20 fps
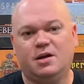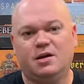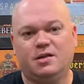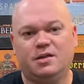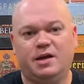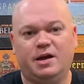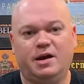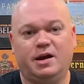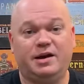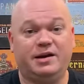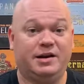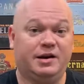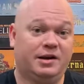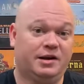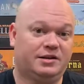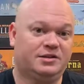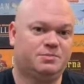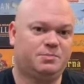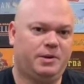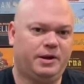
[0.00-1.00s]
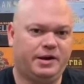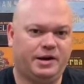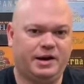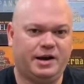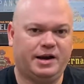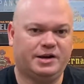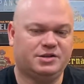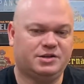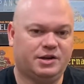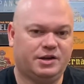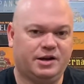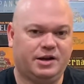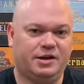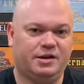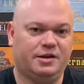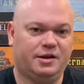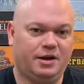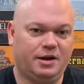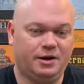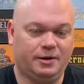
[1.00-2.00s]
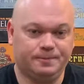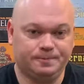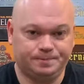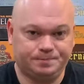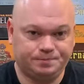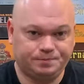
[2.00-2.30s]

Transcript: that I didn't explain it actually in the um,